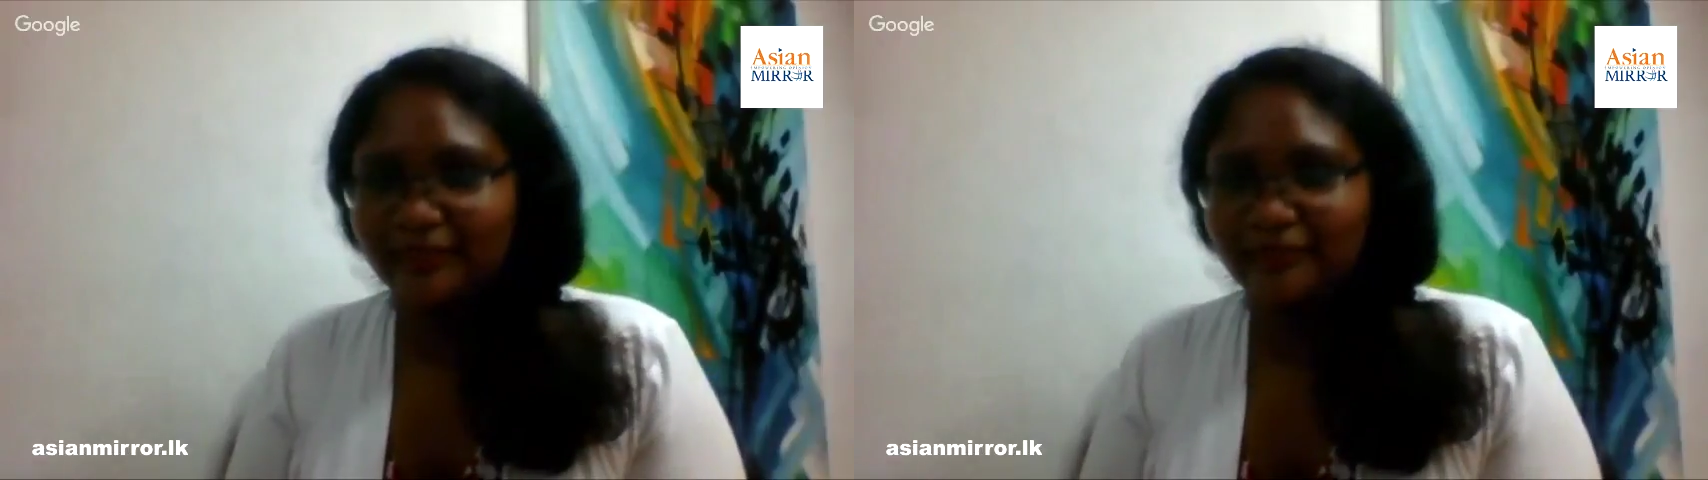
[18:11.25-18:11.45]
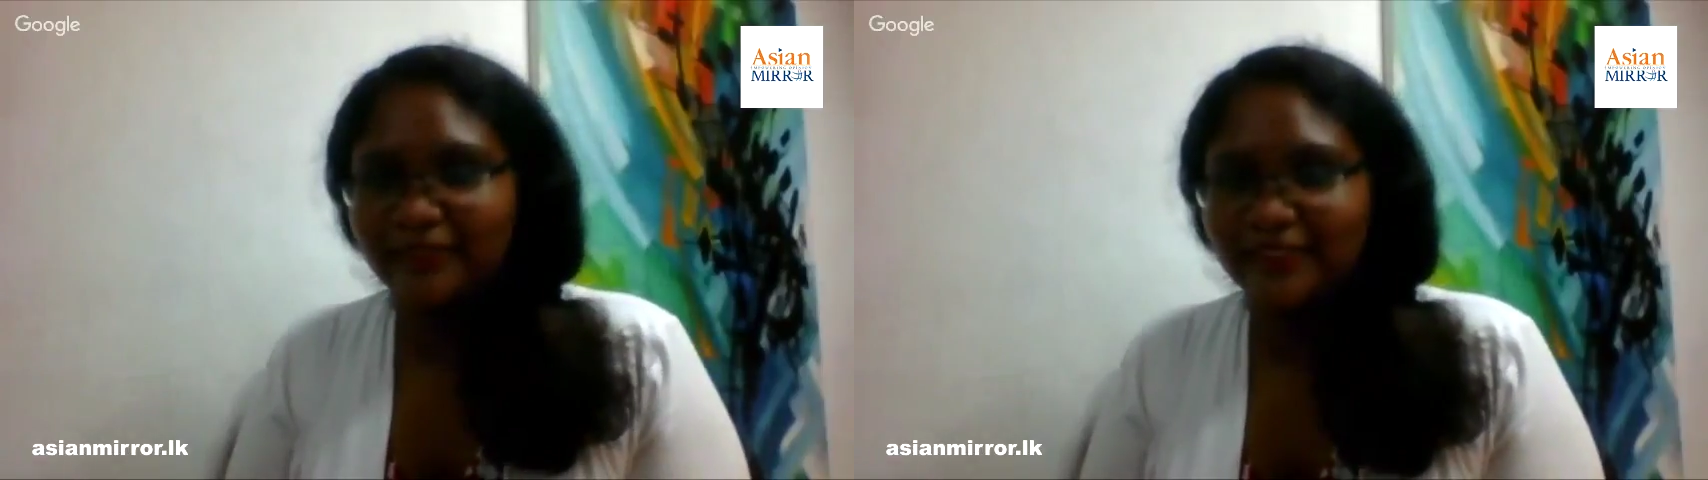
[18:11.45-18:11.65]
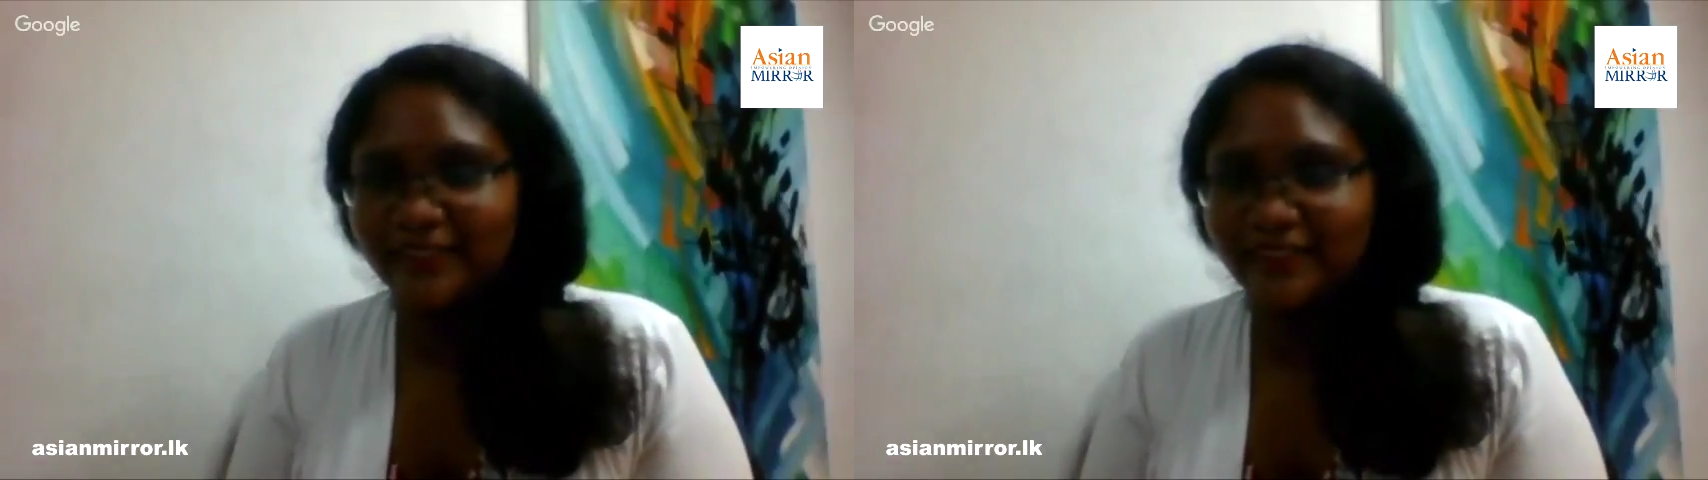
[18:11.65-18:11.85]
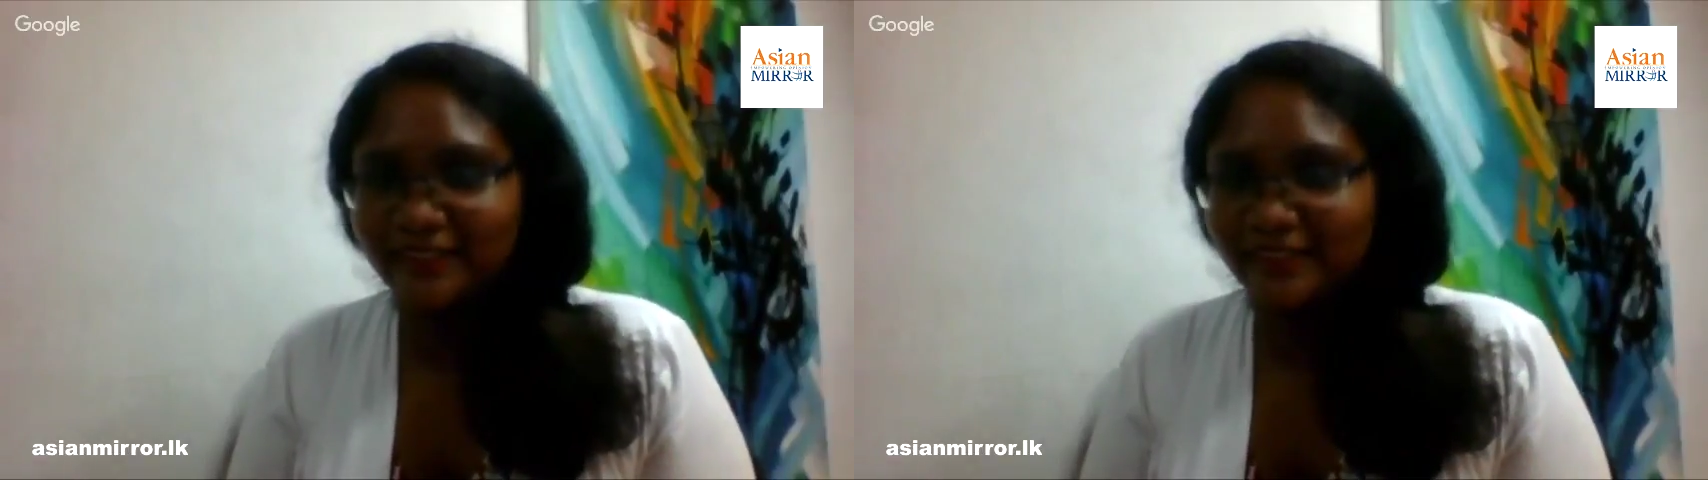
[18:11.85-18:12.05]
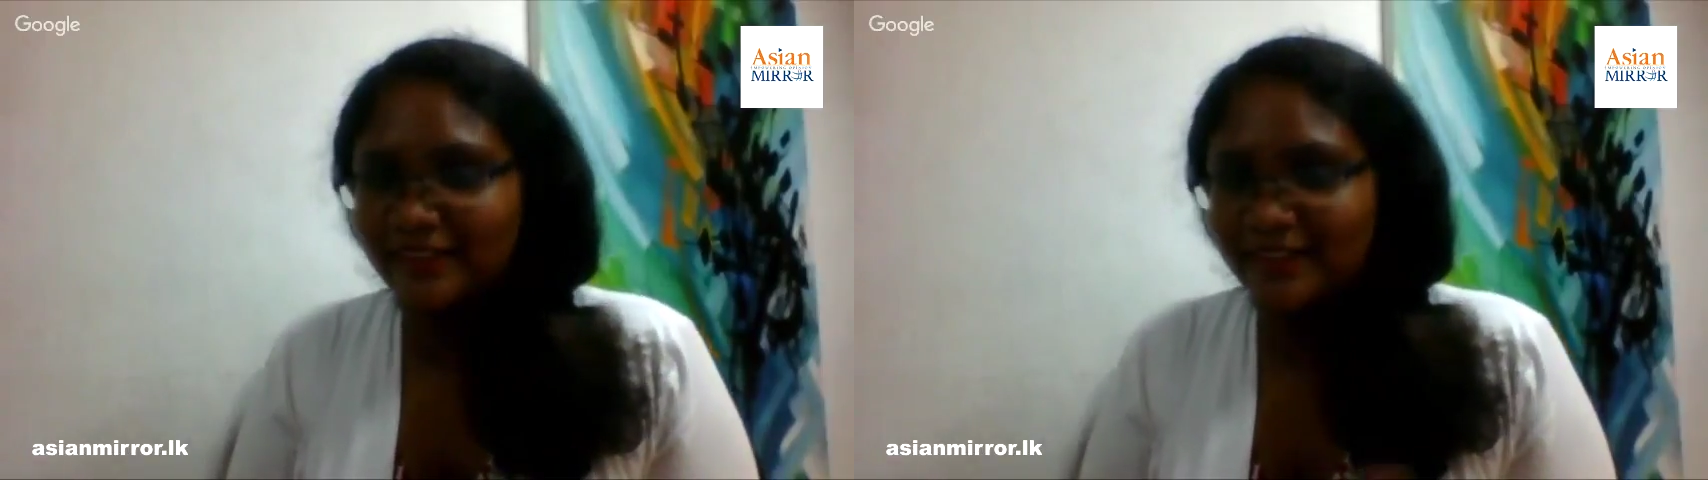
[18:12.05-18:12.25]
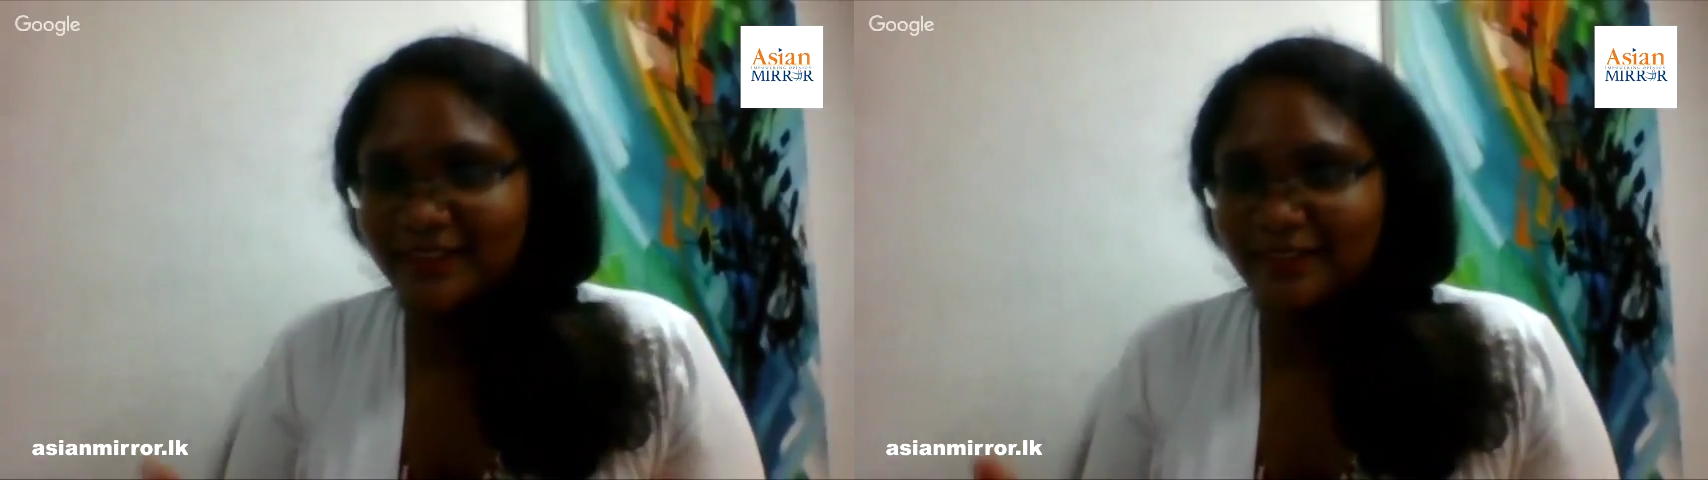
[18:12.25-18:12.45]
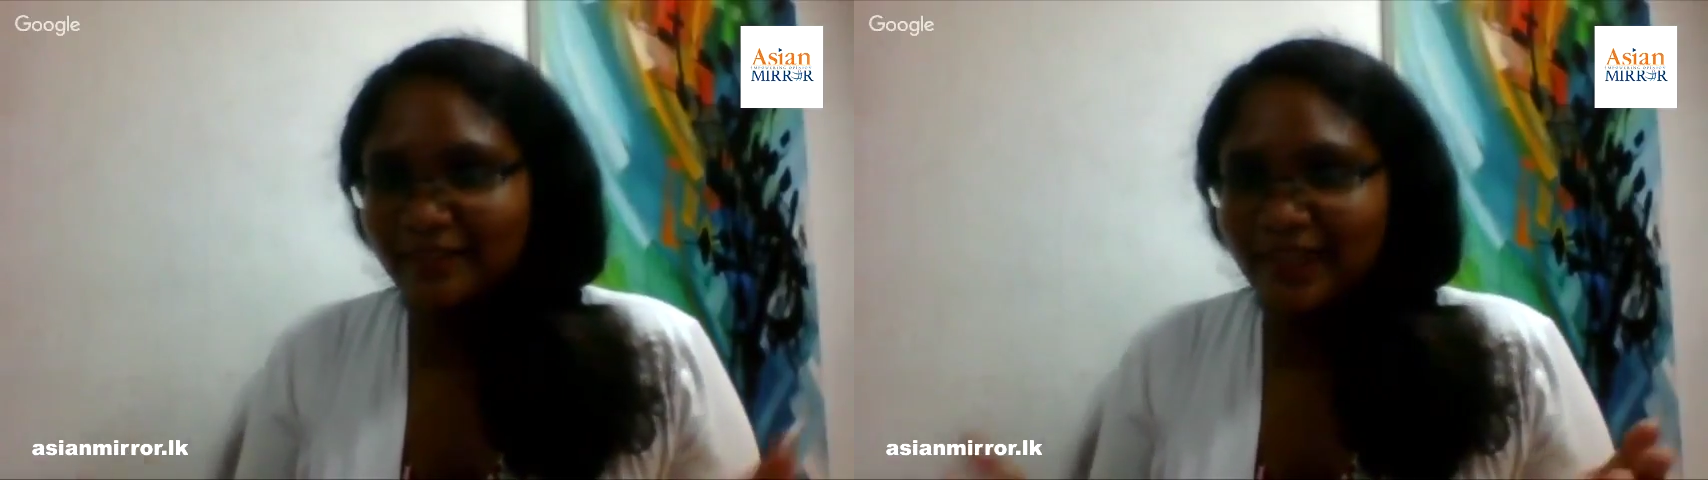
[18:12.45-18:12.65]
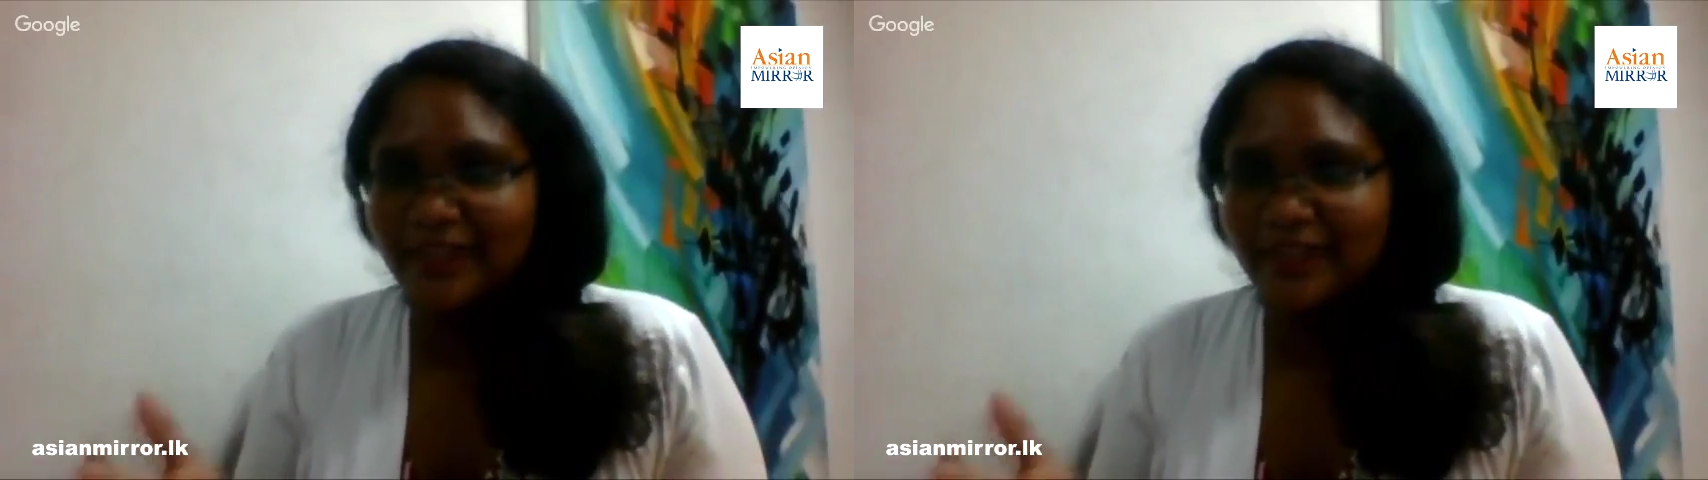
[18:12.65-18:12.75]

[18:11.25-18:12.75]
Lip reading: please contact us, and we can